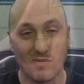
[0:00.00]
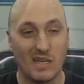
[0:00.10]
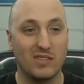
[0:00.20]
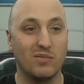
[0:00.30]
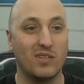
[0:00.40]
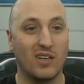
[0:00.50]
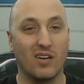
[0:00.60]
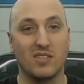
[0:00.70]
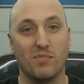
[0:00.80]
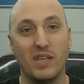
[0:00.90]
are about
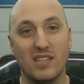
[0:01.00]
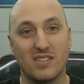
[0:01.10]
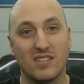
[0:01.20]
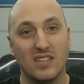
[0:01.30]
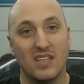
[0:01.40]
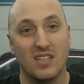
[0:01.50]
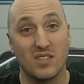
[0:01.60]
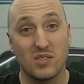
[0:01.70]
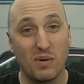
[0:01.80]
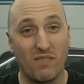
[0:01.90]
$200 a piece.
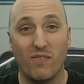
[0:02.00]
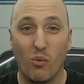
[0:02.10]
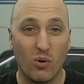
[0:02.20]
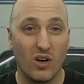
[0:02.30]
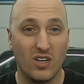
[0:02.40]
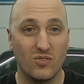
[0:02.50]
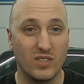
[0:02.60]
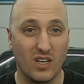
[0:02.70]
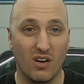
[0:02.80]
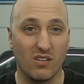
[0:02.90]
It's about
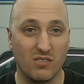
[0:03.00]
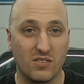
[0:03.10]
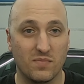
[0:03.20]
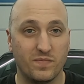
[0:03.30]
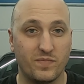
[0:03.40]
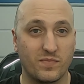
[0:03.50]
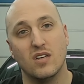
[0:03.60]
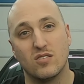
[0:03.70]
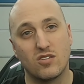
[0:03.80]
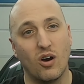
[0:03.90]
$400.
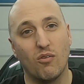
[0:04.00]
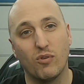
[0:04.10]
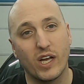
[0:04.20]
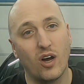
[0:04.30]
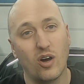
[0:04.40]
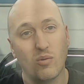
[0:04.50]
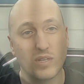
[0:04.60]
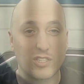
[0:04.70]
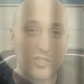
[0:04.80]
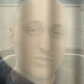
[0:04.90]
So if we go with